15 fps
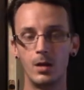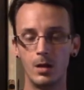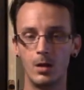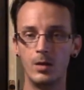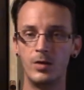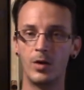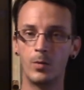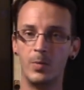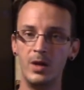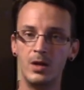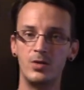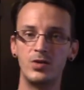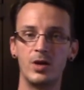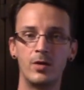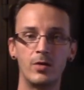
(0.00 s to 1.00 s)
They're
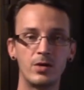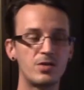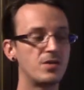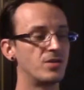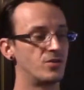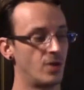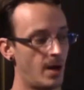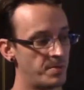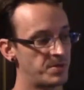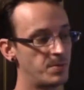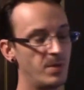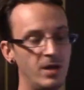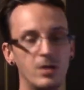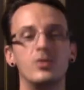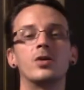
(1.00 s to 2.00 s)
being generous. The shop's
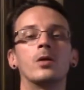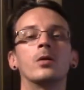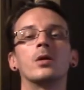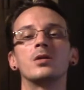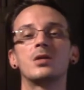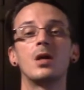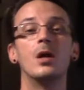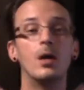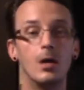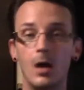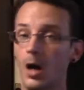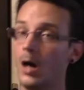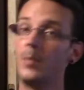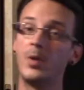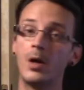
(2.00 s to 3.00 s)
being generous.
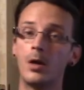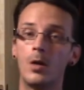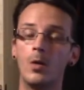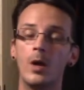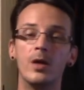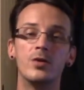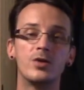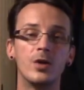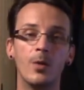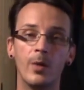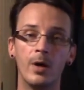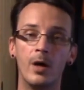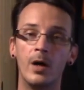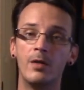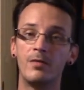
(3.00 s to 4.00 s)
I'm going to go ahead and show it
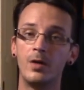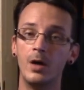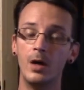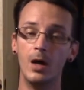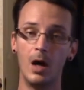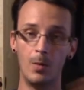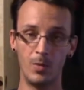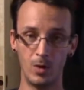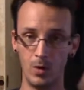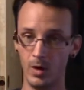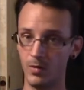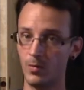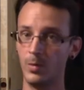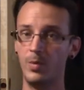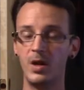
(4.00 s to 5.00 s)
off. I'm going to go ahead
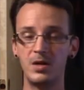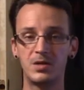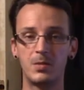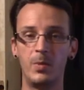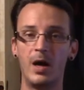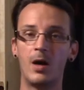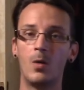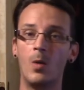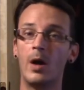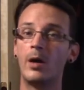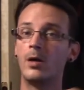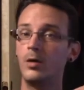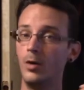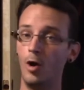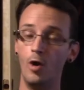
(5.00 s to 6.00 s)
and replace the power
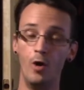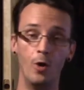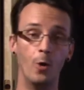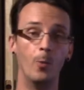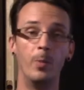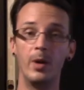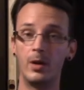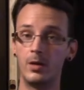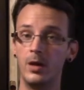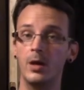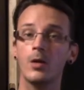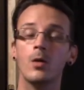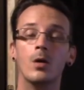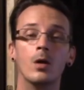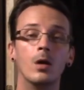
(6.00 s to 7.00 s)
wire. No big
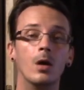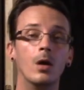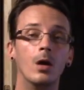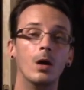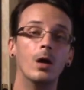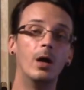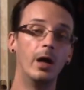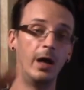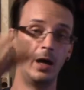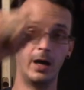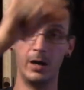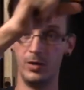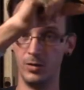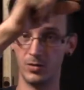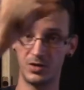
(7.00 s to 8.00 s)
deal.
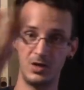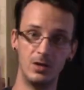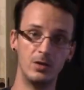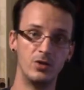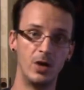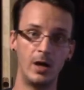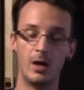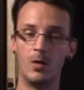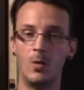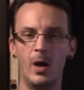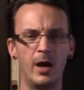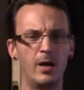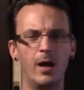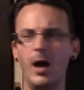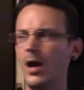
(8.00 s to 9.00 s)
And you'll see the JL
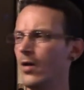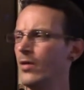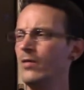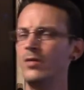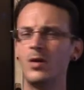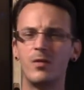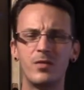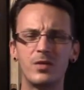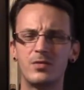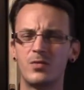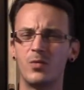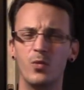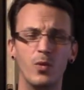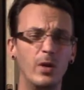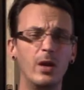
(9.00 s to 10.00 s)
wire. I don't even know if there's
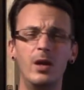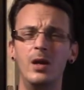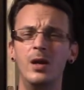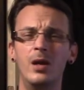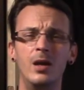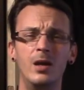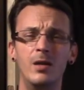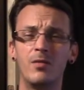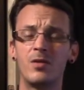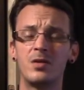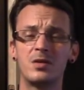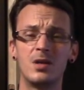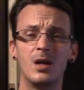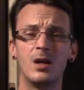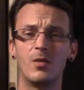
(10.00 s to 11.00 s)
really any
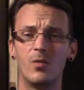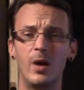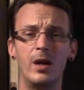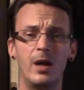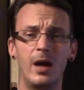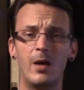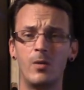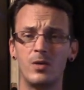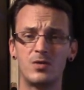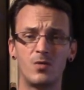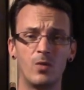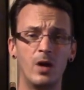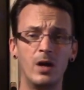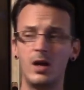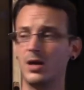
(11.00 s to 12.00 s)
difference in it. Right now it's
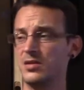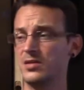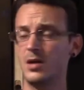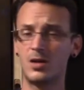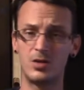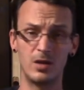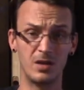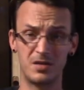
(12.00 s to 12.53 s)
running a section of